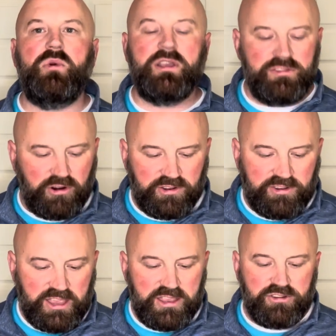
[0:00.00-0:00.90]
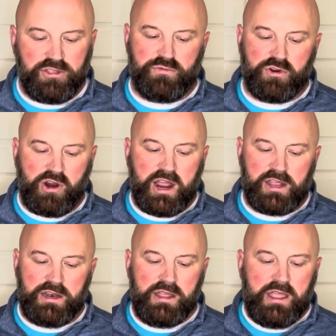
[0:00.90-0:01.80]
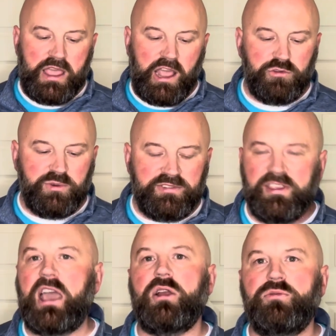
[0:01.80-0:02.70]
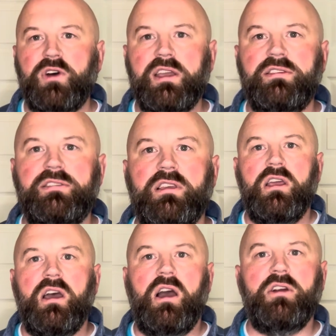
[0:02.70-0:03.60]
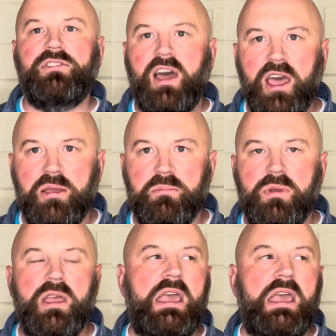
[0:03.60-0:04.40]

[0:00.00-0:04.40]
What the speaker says: we can start to take each other for granted as we sacrifice our time,